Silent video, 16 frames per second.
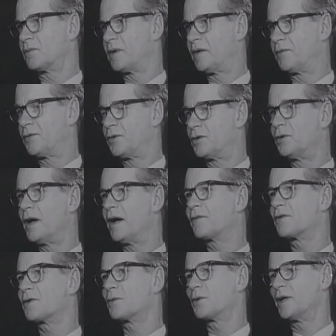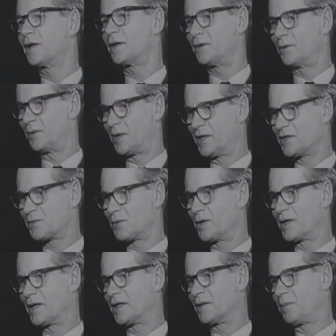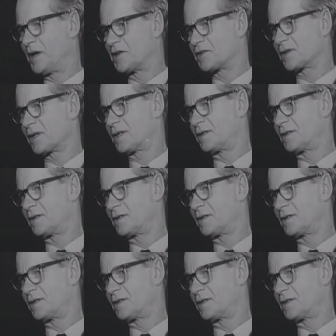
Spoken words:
if you do have to work, you at least work under pleasant